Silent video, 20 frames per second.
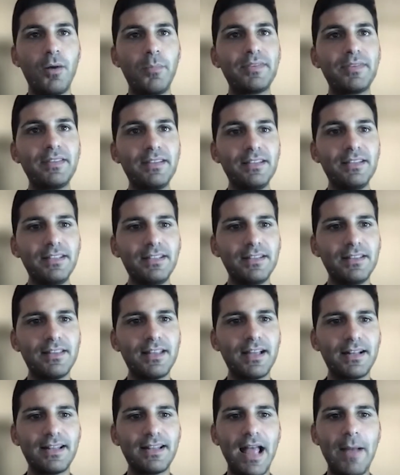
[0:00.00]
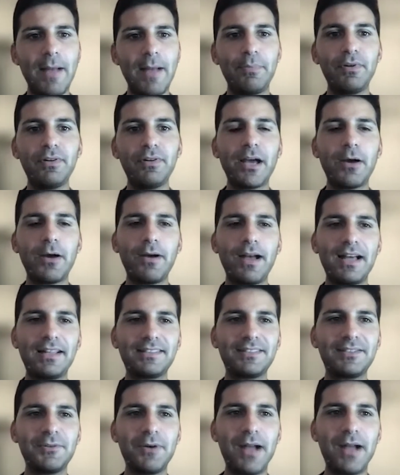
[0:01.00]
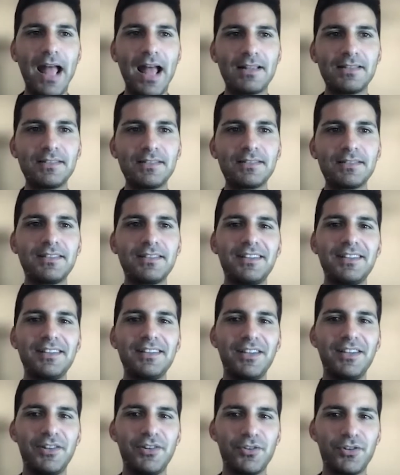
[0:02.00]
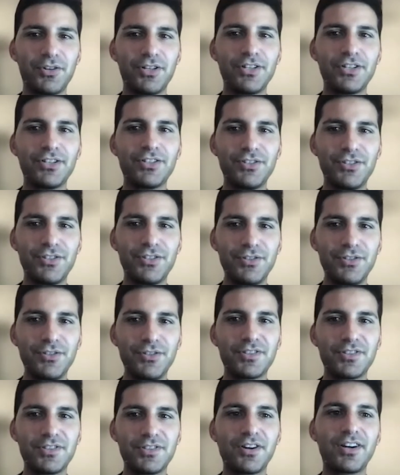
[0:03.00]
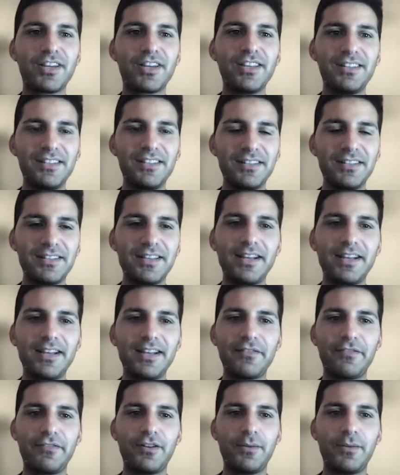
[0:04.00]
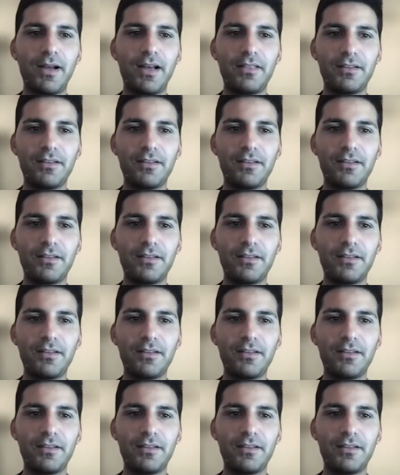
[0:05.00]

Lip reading: opt-in that Apple now has to ask in order to use targeting data from